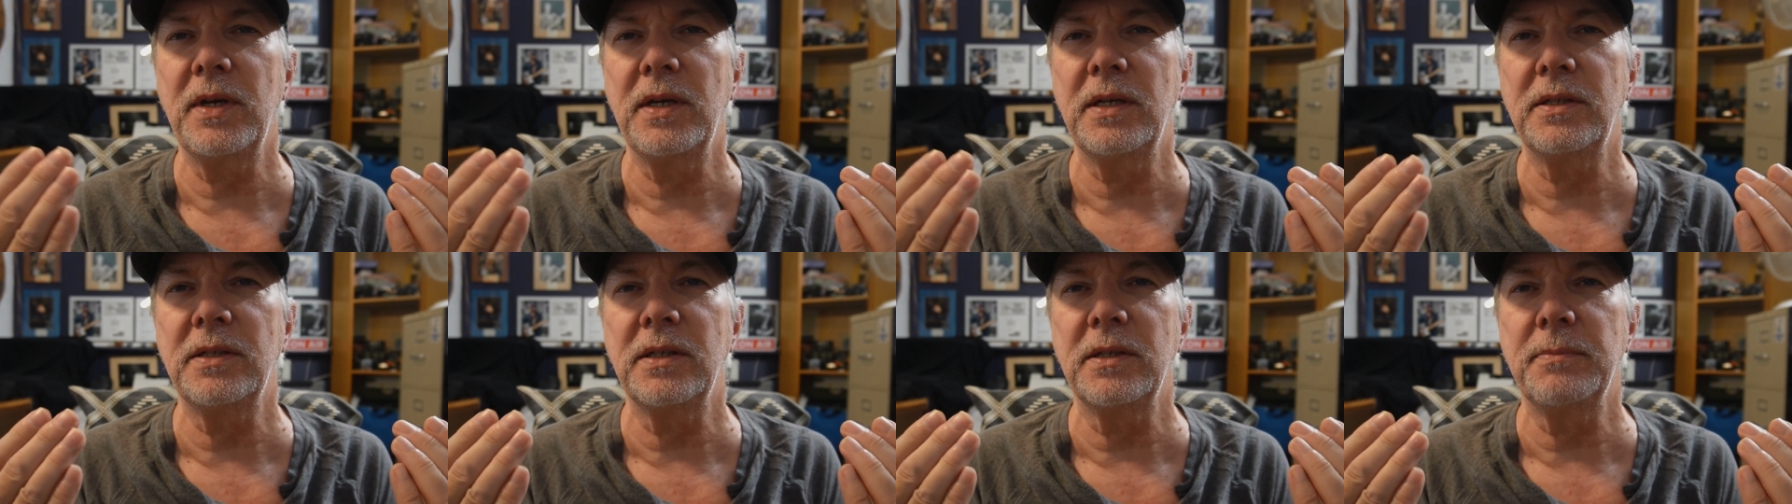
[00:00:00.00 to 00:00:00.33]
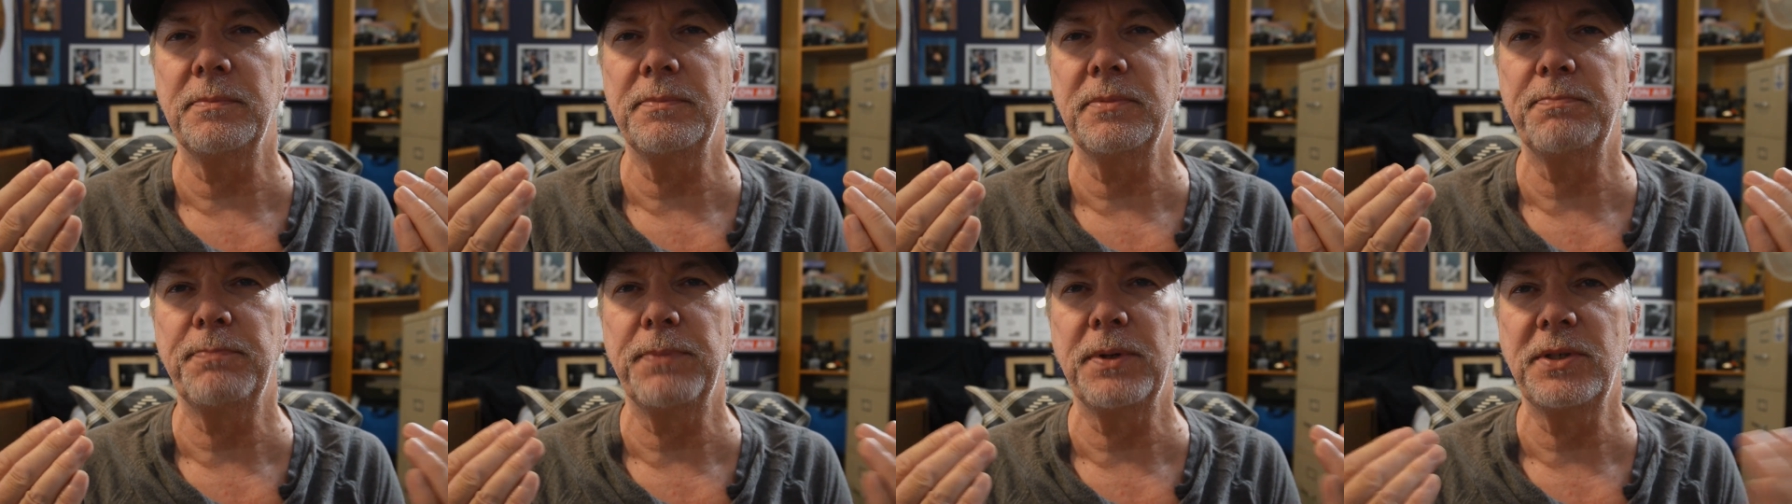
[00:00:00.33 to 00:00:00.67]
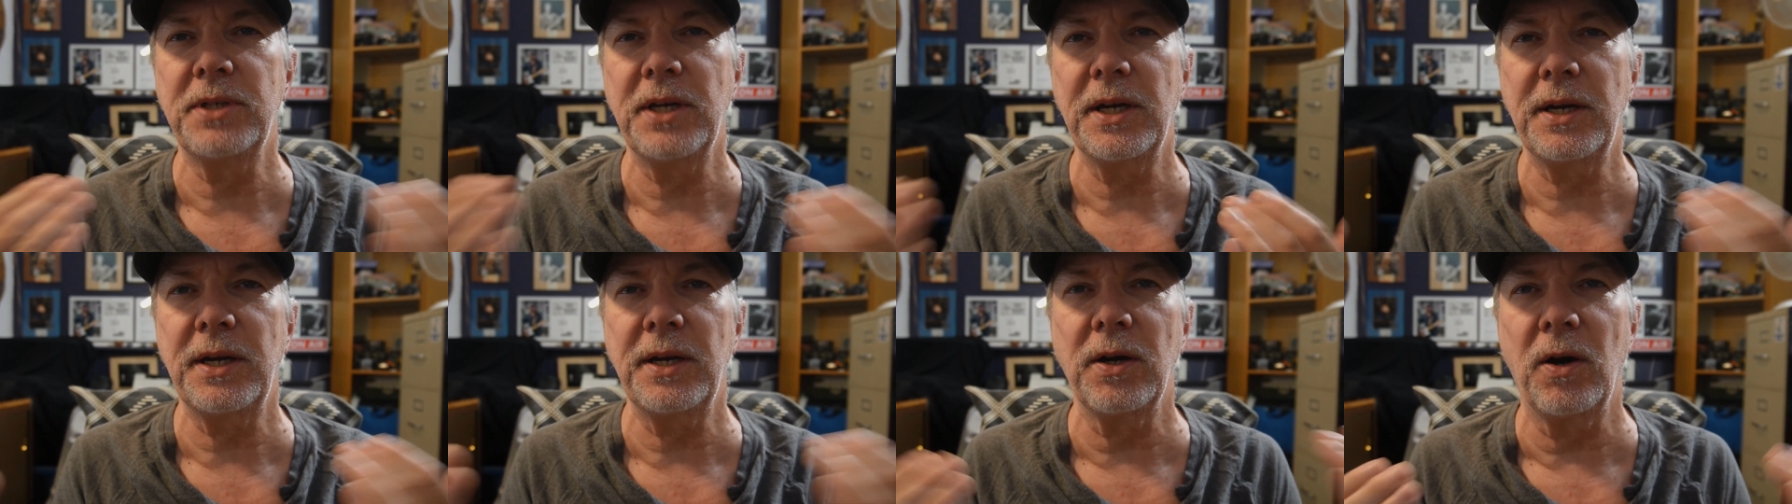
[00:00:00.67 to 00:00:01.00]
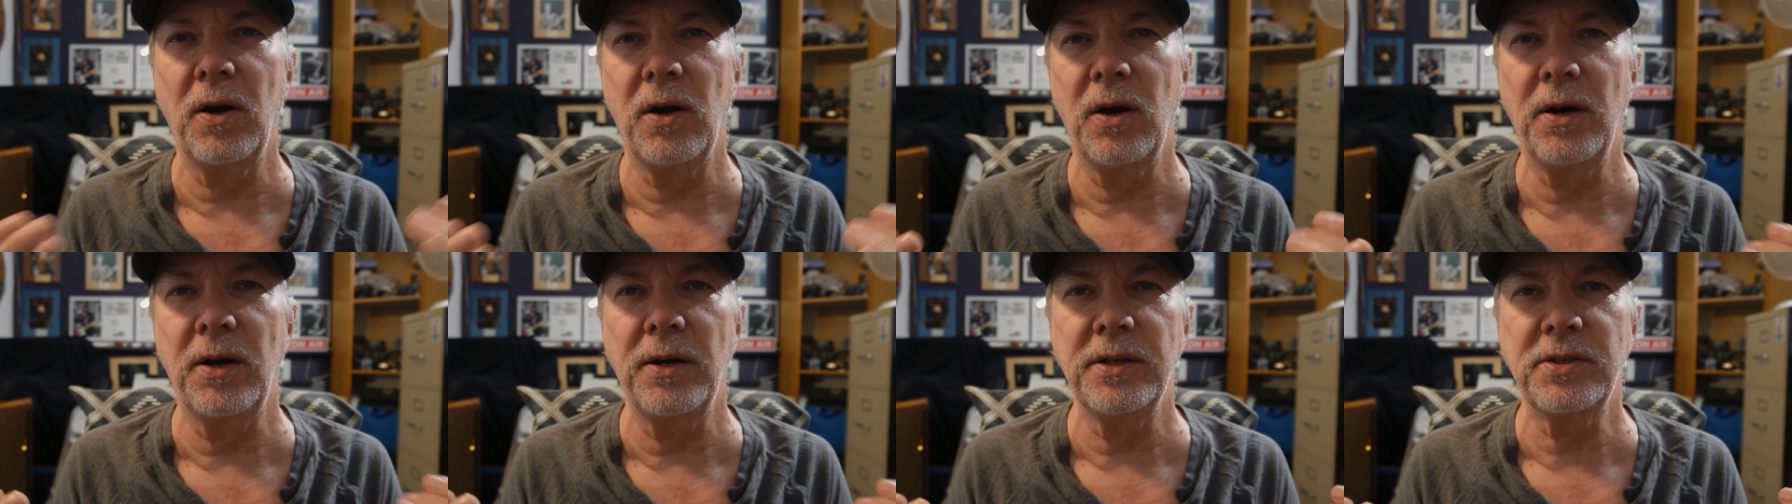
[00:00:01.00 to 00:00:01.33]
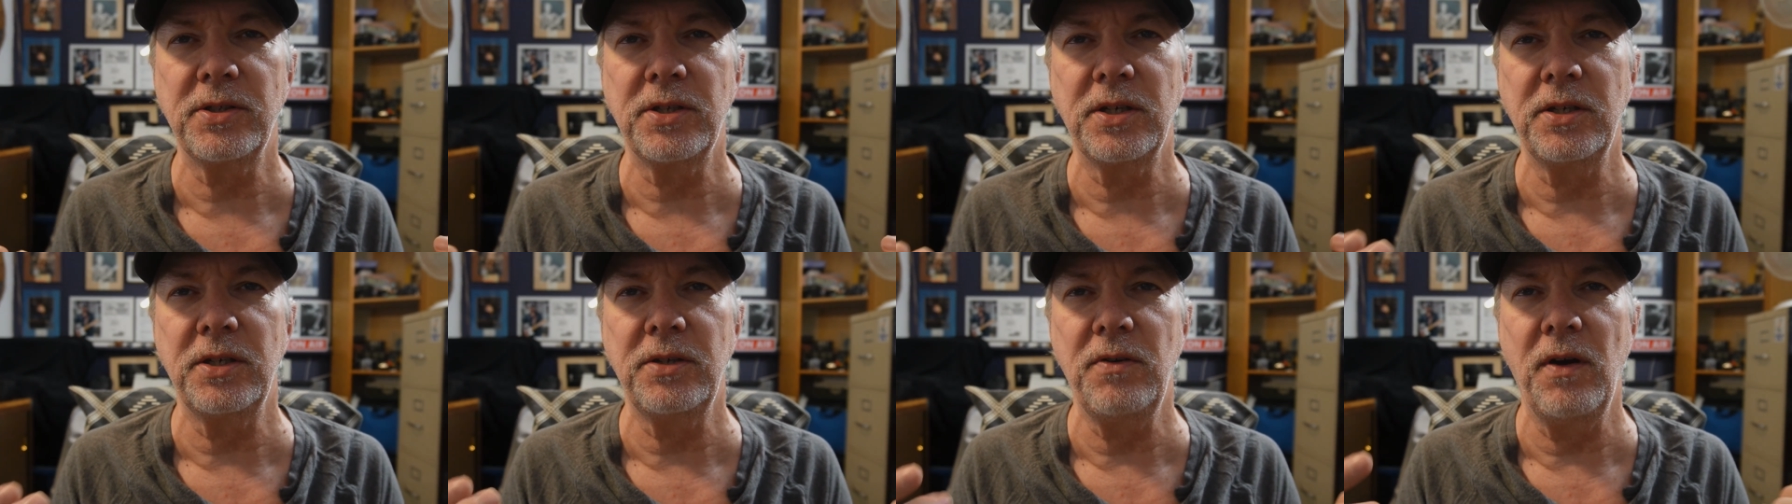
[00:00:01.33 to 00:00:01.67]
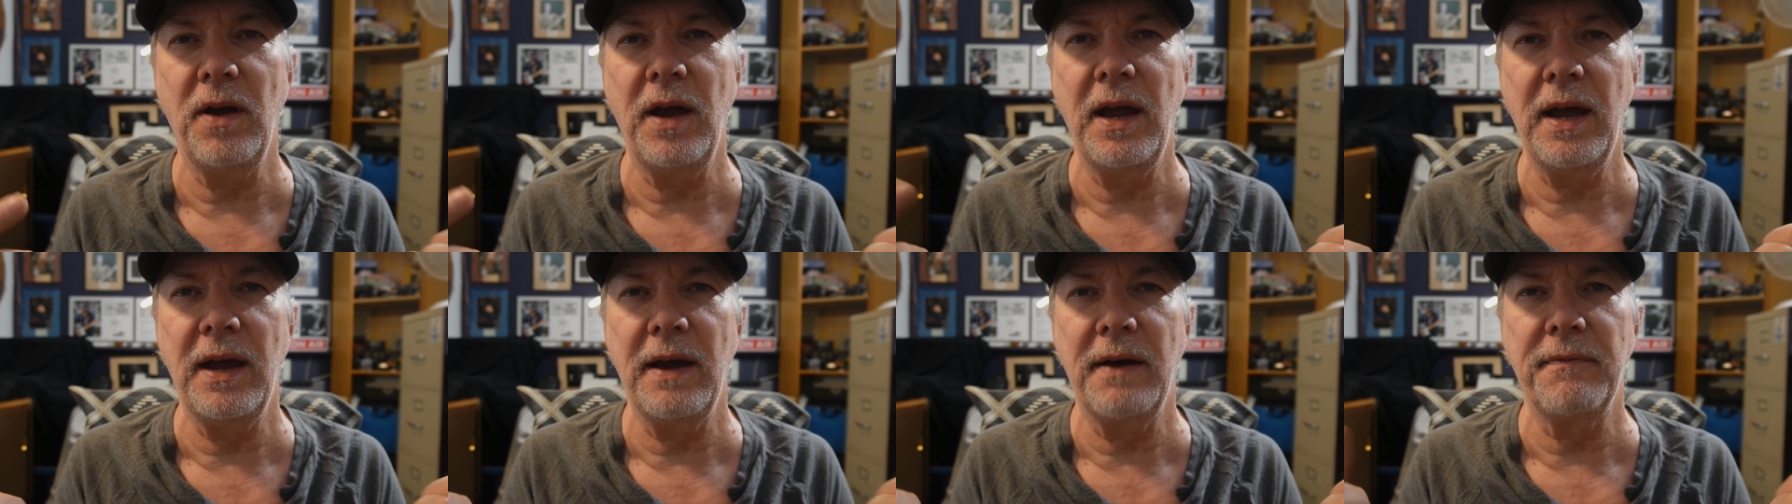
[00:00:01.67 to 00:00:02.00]
a particular artist and you
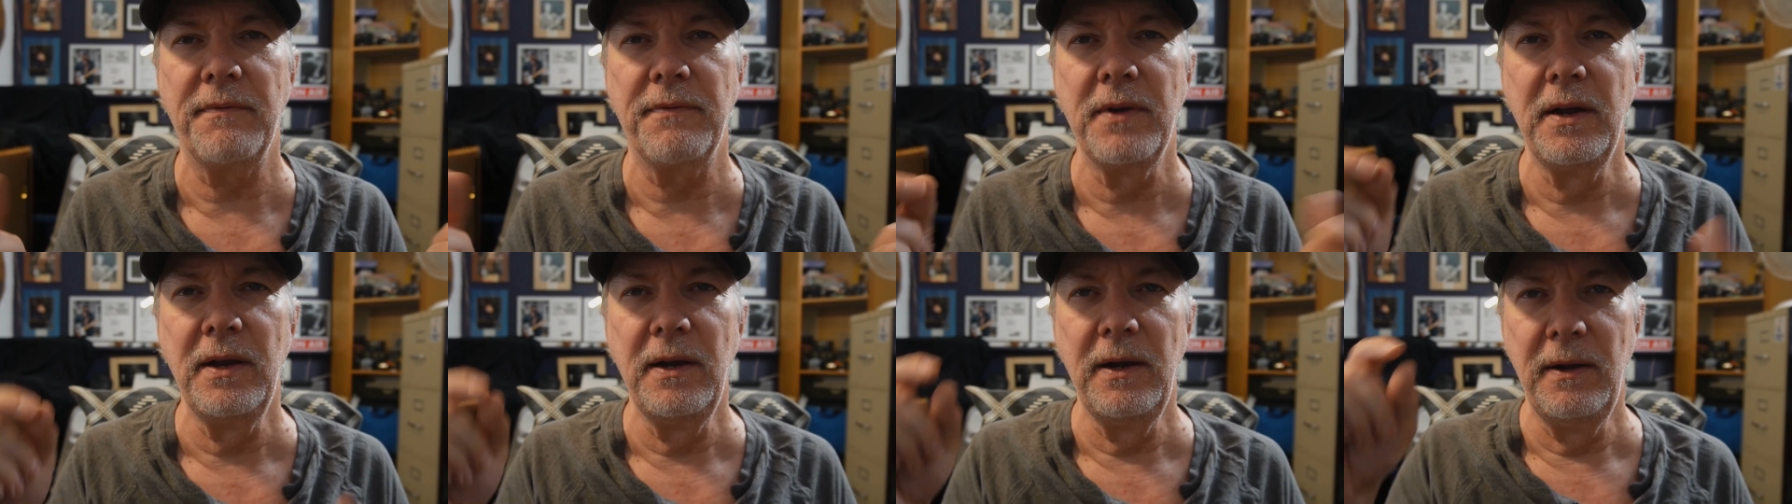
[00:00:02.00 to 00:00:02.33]
have,